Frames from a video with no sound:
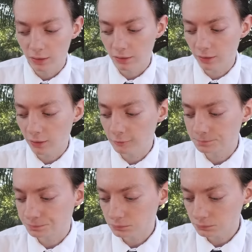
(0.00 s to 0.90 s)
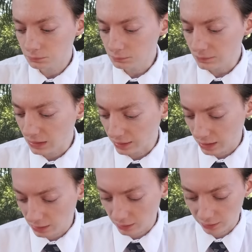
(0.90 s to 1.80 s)
So I
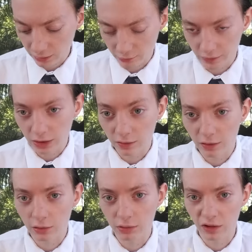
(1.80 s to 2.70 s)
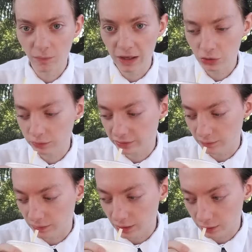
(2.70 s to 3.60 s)
can't necessarily consider it a specialty
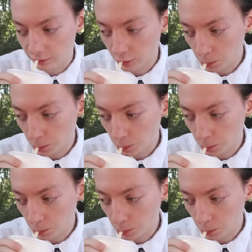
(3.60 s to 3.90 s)
of theirs.